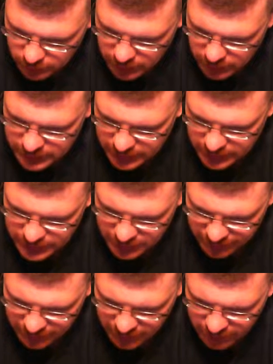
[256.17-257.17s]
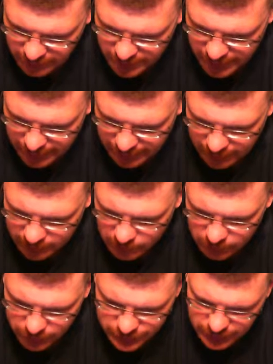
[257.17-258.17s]
Unless they are suffering from knock-on,
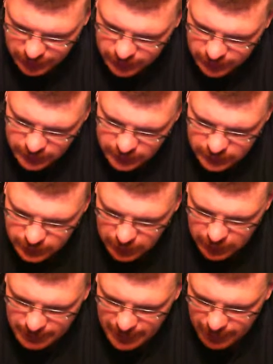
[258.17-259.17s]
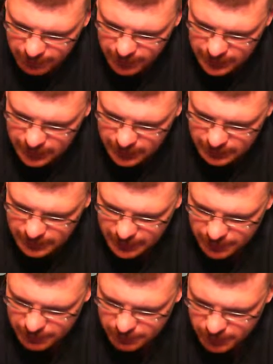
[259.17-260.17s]
or slow. Luck. A model with luck
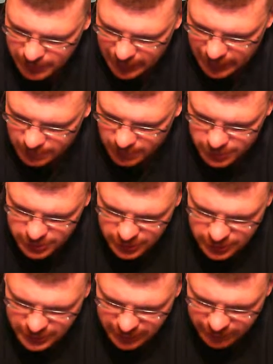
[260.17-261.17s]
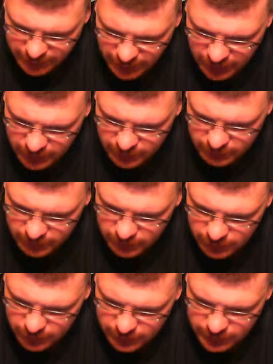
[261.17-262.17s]
may gain a potion instead of a heart when
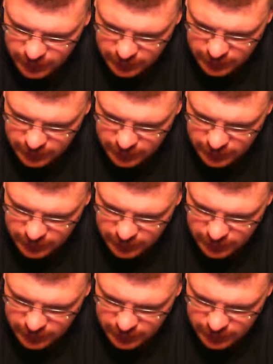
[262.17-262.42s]
rolled.